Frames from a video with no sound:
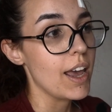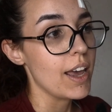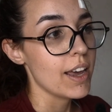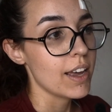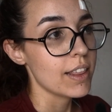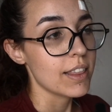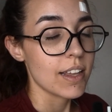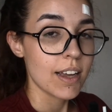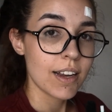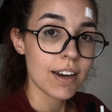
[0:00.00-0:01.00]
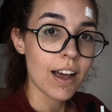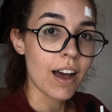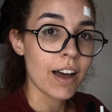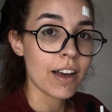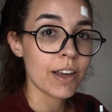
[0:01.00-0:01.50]
and then
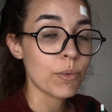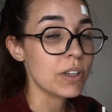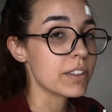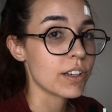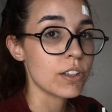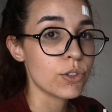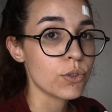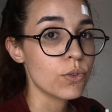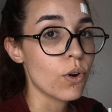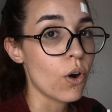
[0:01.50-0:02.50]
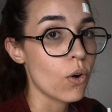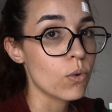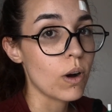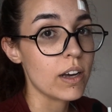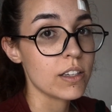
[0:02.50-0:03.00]
I will tell you
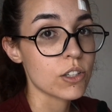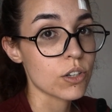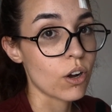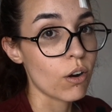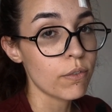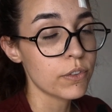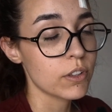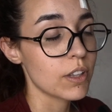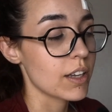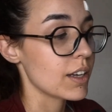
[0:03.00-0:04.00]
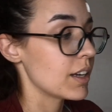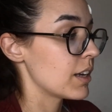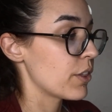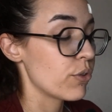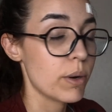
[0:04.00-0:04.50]
how I solved
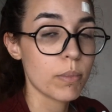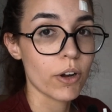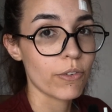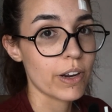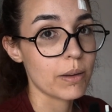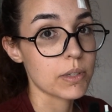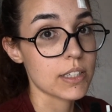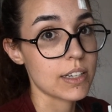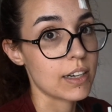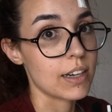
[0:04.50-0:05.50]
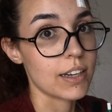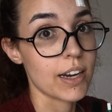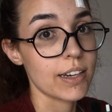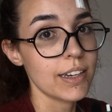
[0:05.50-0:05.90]
the 3 problems that I